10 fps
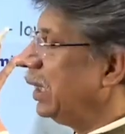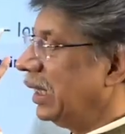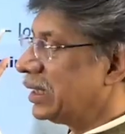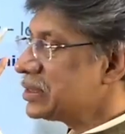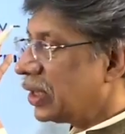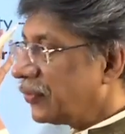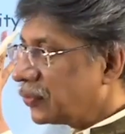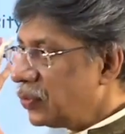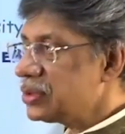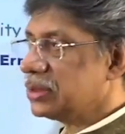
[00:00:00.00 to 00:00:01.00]
it is of
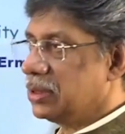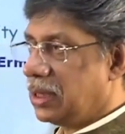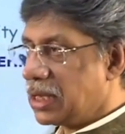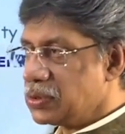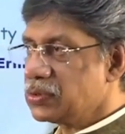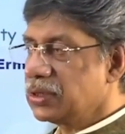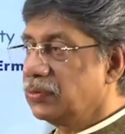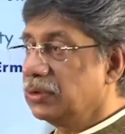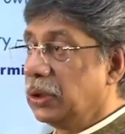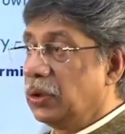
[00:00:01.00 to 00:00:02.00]
course
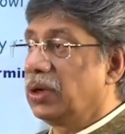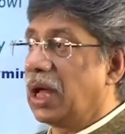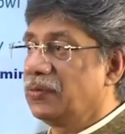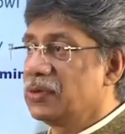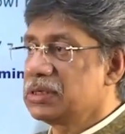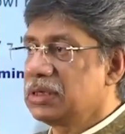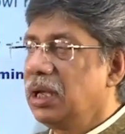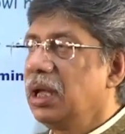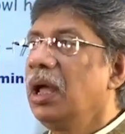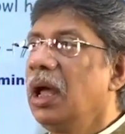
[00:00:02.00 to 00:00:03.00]
associated with low diversity.
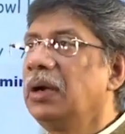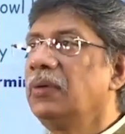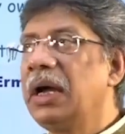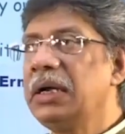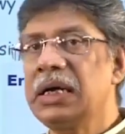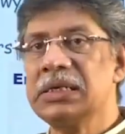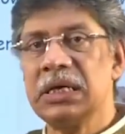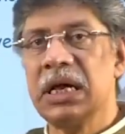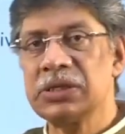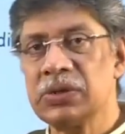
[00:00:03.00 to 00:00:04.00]
And why it has
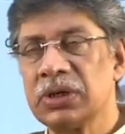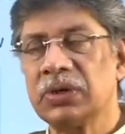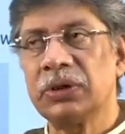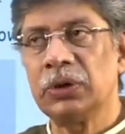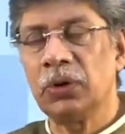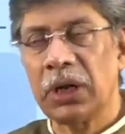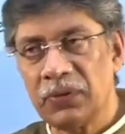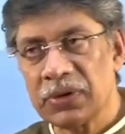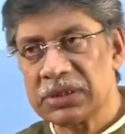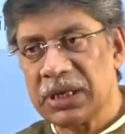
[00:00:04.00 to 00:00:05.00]
associated with low
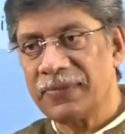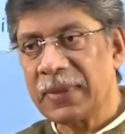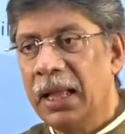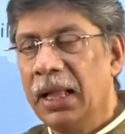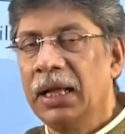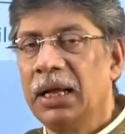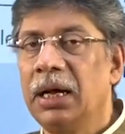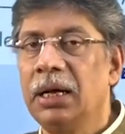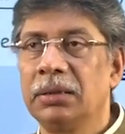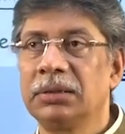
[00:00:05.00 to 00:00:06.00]
diversity?
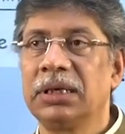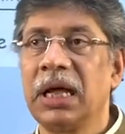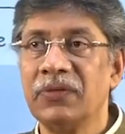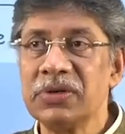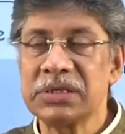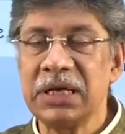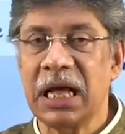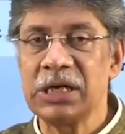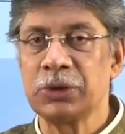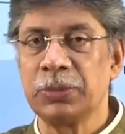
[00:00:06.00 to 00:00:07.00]
The diversity
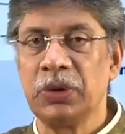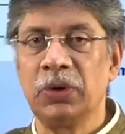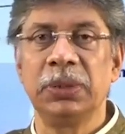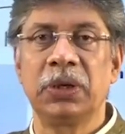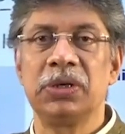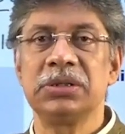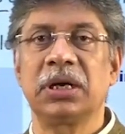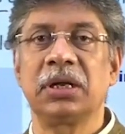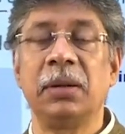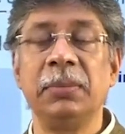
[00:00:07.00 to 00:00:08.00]
has to be low because the
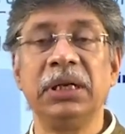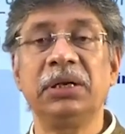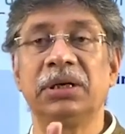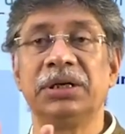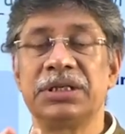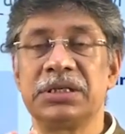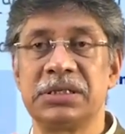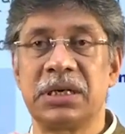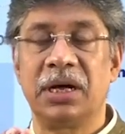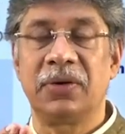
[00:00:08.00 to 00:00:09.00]
climatic conditions
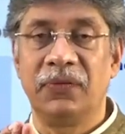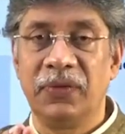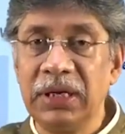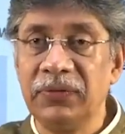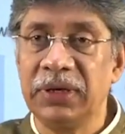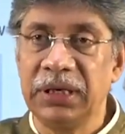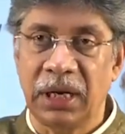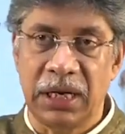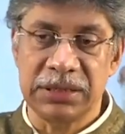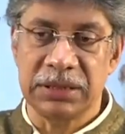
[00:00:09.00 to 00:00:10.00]
are very, very
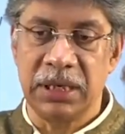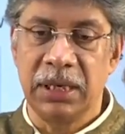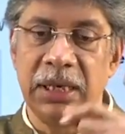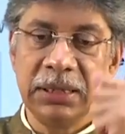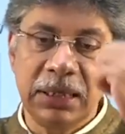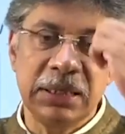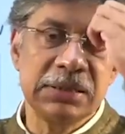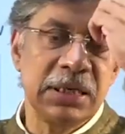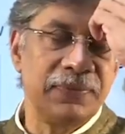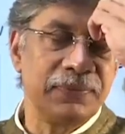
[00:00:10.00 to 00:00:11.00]
harsh. That is,